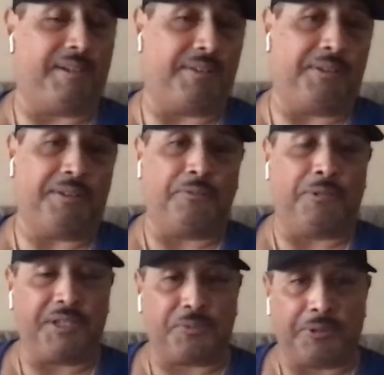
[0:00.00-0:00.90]
I don't know
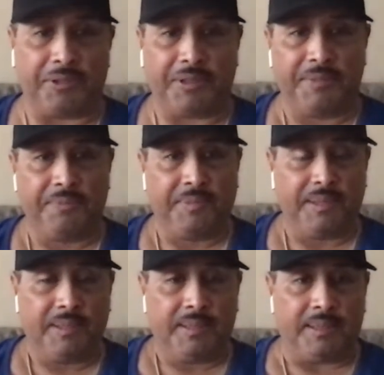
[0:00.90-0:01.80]
what he's worth,
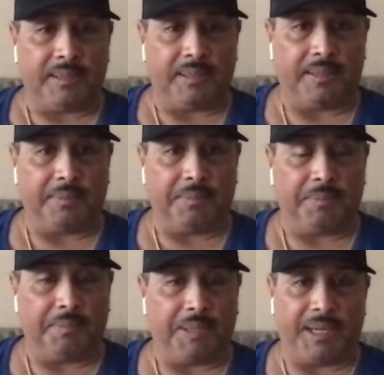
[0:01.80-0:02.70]

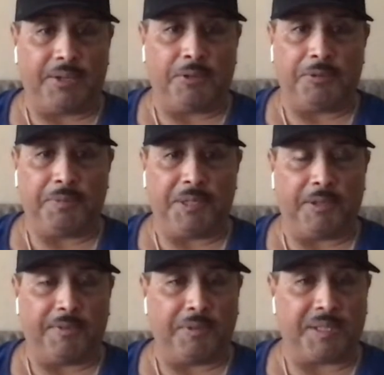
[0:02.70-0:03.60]
but I know
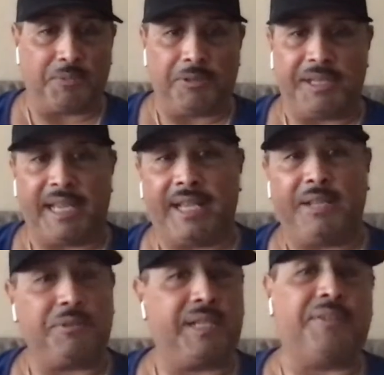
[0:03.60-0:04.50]
everyone says, well, he
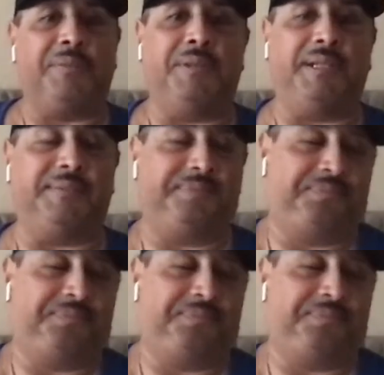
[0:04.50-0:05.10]
was given $1 million.